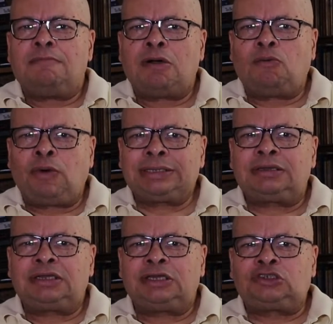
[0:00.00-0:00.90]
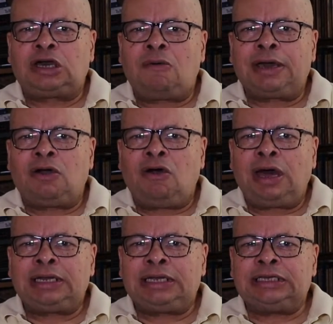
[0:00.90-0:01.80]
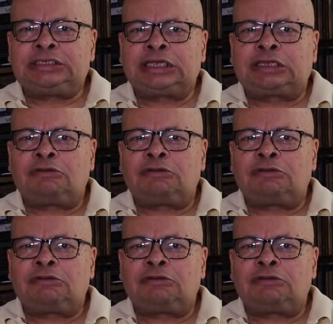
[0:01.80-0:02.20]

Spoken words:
but what is going on is that